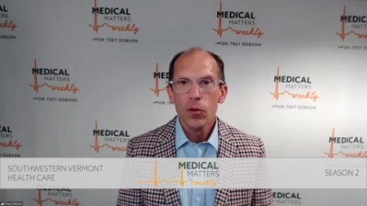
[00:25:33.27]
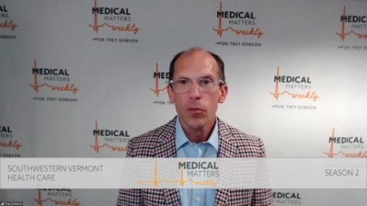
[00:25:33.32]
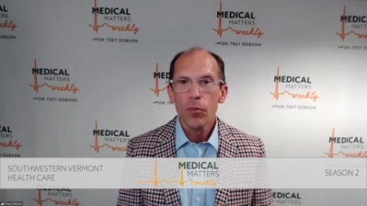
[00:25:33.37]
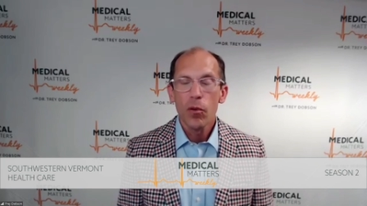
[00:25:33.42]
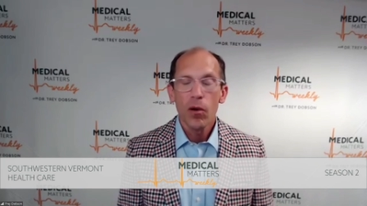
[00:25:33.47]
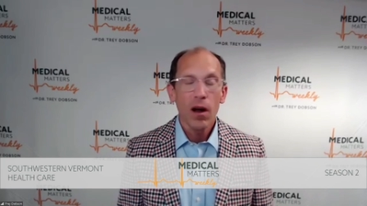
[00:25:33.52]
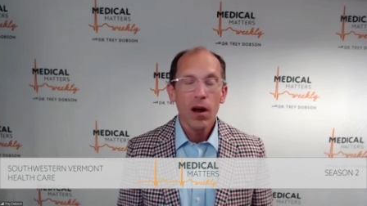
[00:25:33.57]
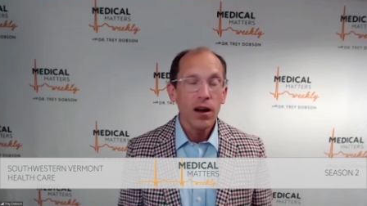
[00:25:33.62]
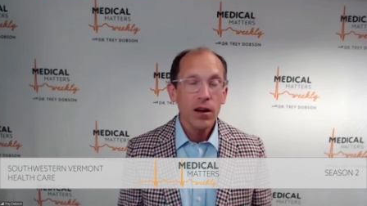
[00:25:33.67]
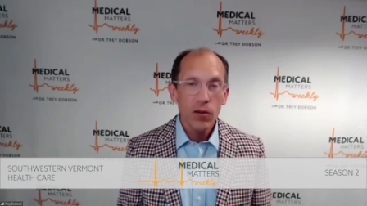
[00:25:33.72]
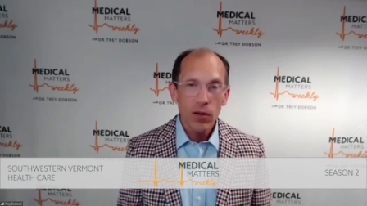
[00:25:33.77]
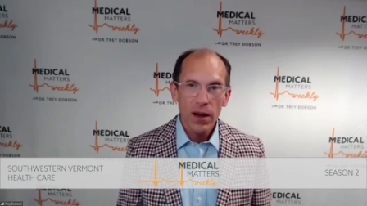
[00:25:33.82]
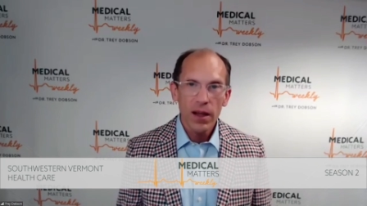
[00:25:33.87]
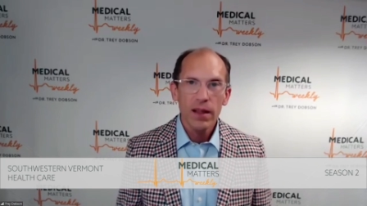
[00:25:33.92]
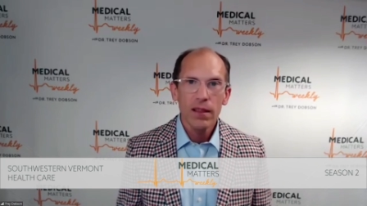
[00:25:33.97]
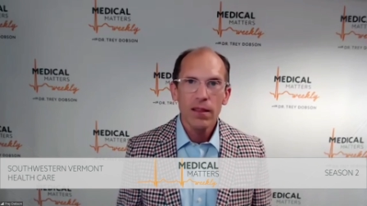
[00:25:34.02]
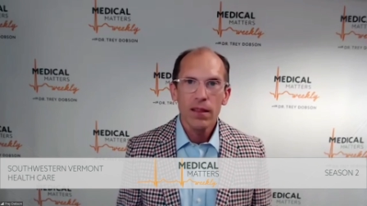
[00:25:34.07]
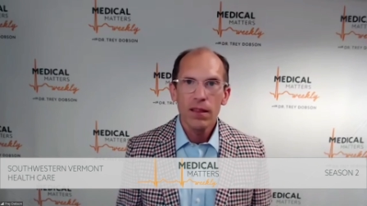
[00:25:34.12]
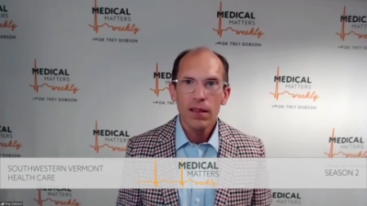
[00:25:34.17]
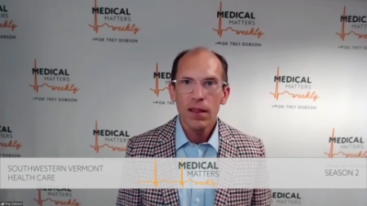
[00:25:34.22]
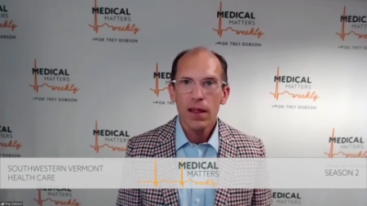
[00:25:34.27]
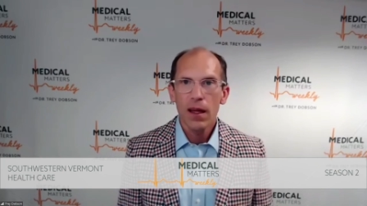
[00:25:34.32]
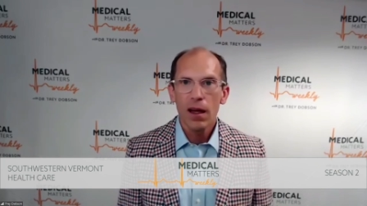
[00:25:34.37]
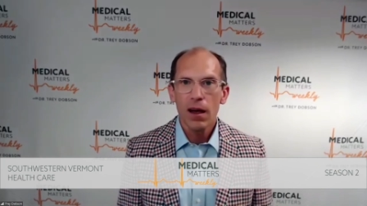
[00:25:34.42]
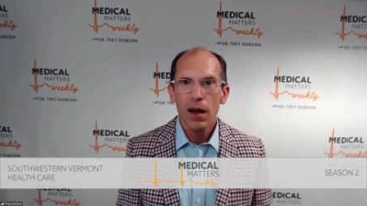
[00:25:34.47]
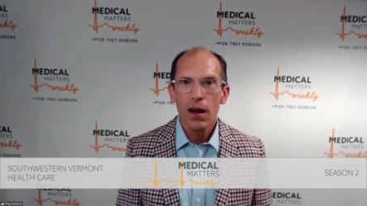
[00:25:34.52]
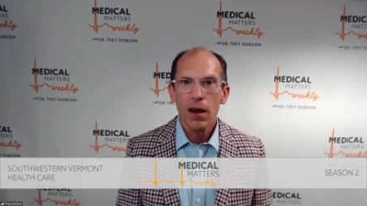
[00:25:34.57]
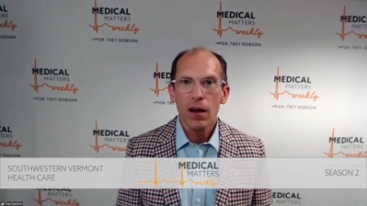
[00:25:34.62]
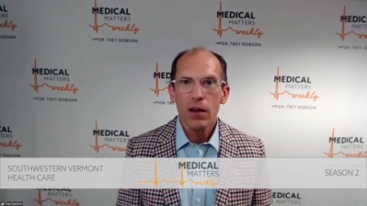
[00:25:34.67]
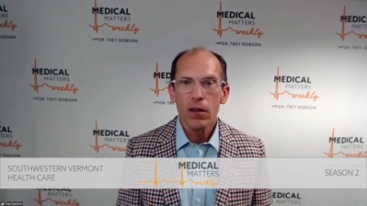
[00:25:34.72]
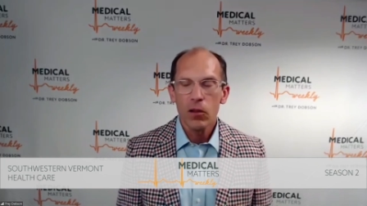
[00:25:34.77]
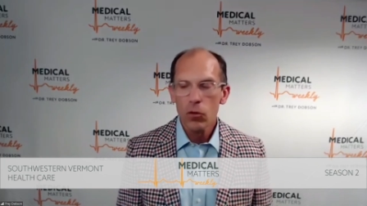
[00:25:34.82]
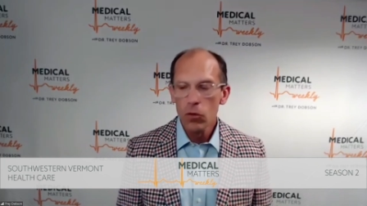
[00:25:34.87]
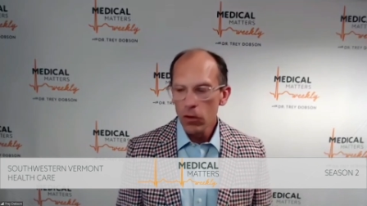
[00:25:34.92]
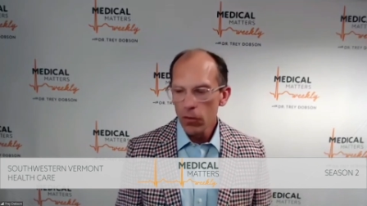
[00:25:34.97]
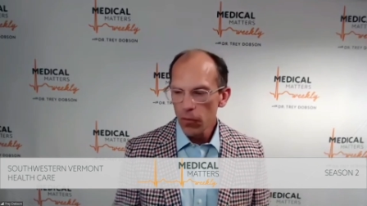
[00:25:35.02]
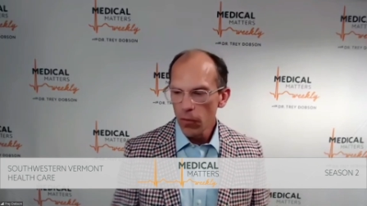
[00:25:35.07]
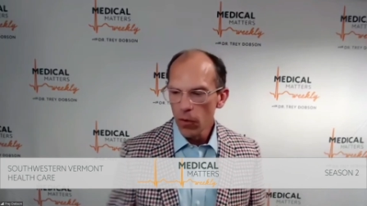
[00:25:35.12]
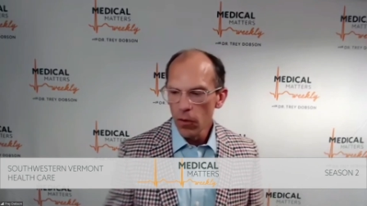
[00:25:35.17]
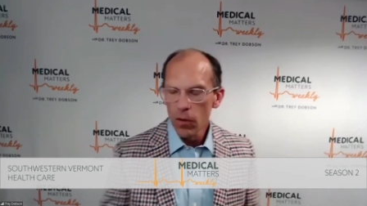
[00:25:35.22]
through progress uh,
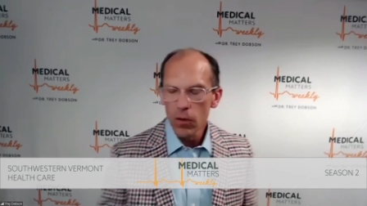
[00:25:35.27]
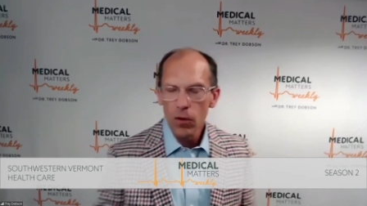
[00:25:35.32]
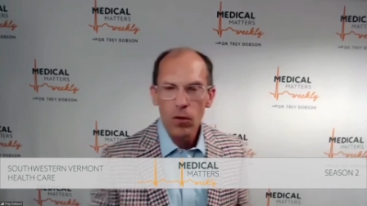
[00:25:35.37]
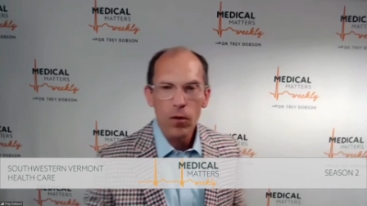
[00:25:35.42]
useful